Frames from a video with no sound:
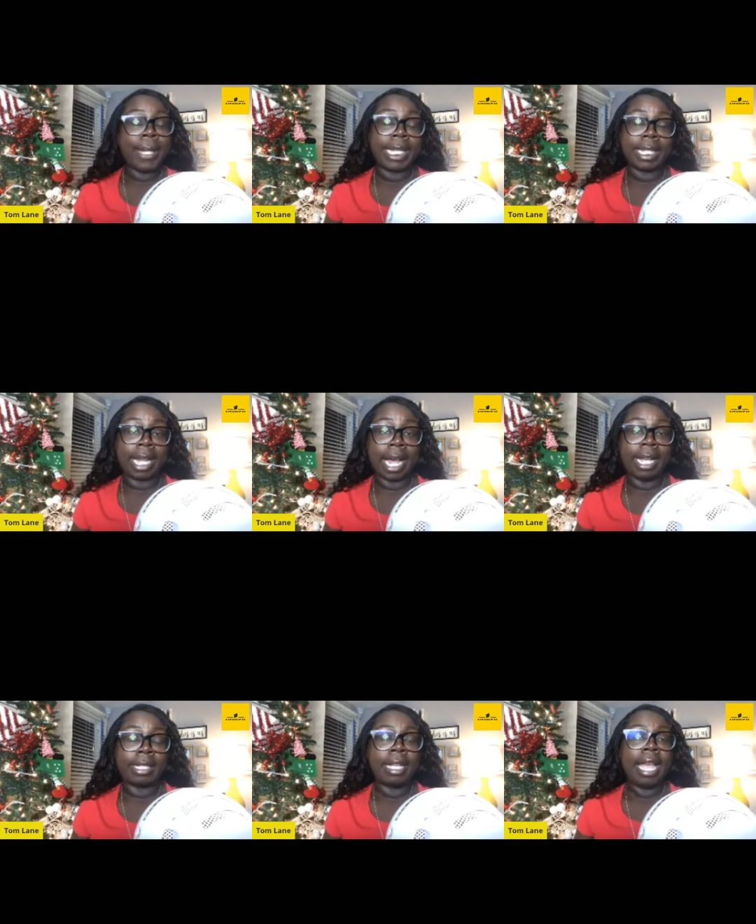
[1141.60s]
Ebony
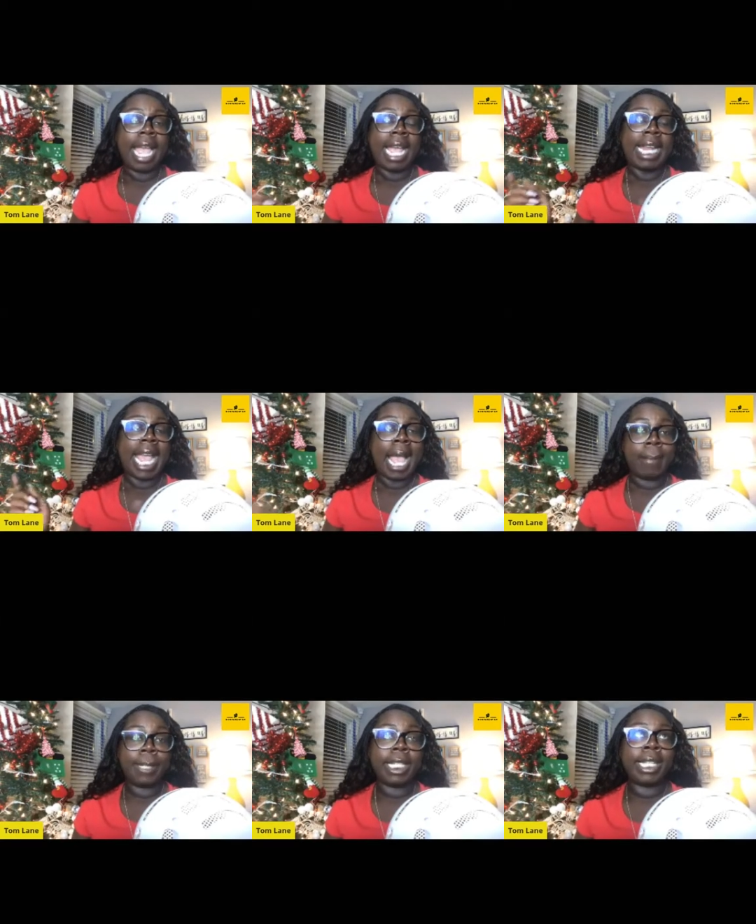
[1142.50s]
Line, and
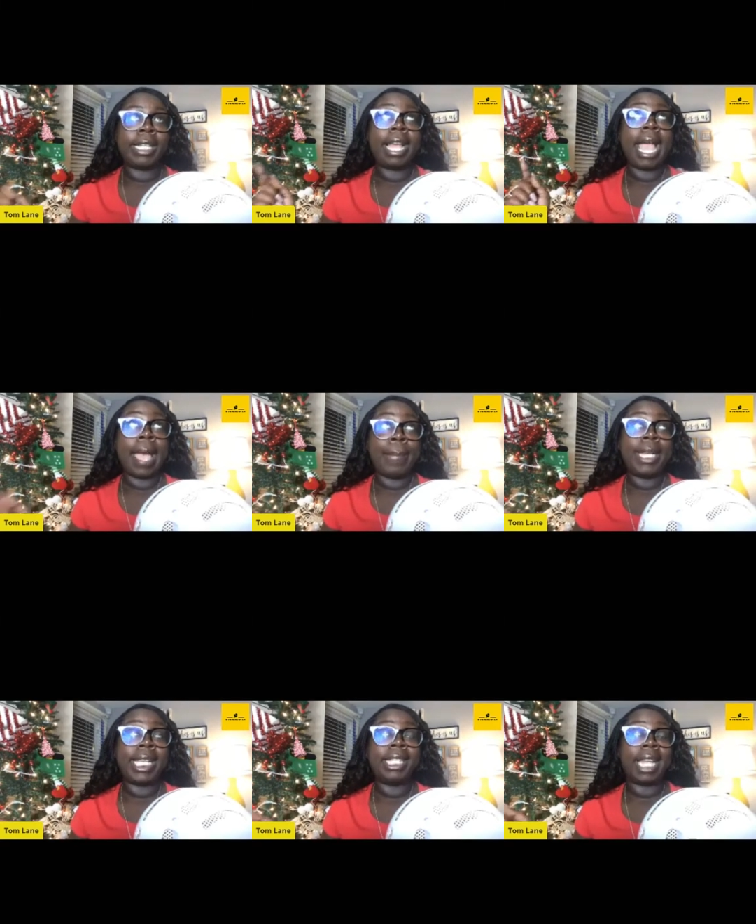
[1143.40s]

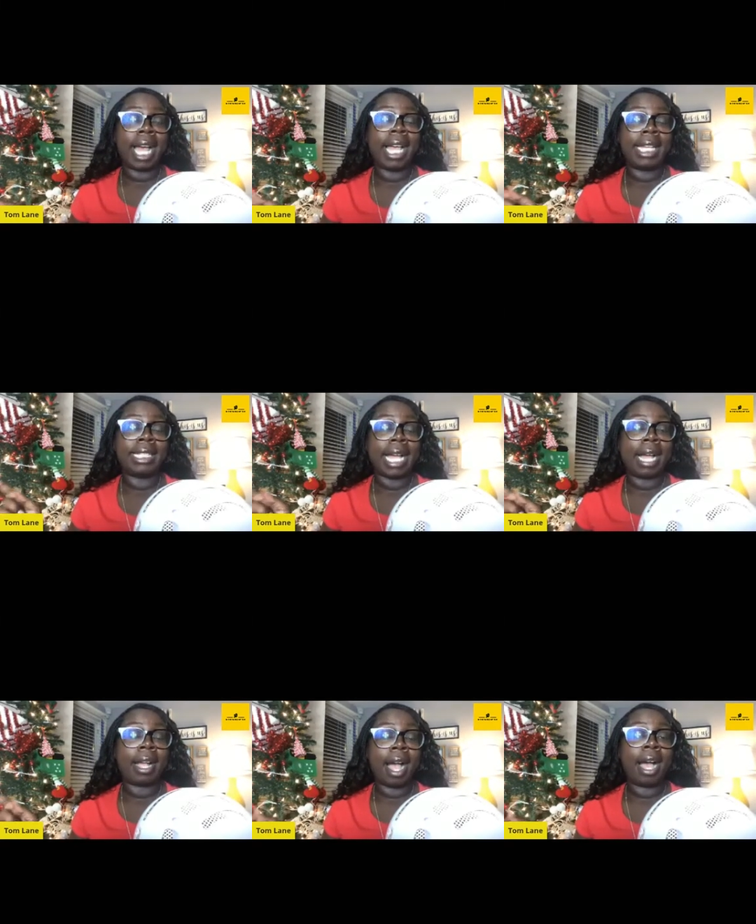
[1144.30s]

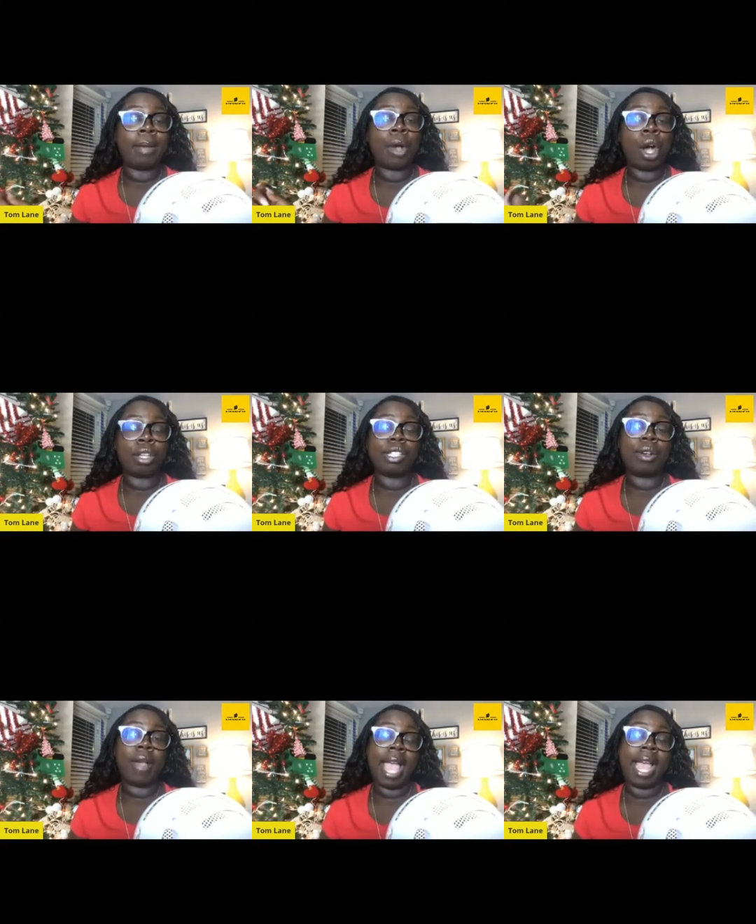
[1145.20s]
ebonyline.com
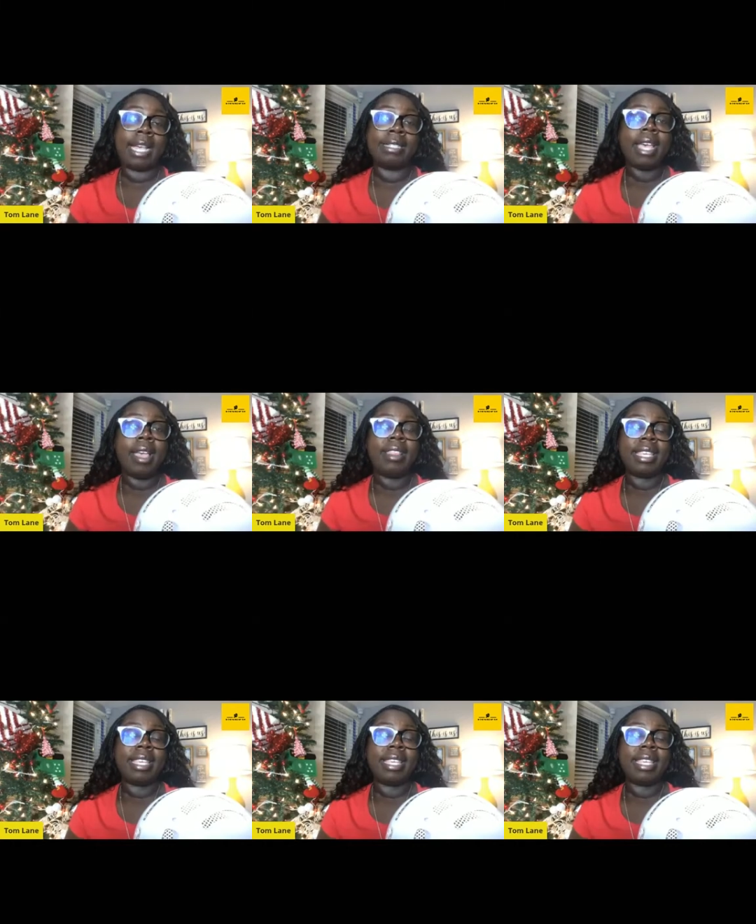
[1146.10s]
also has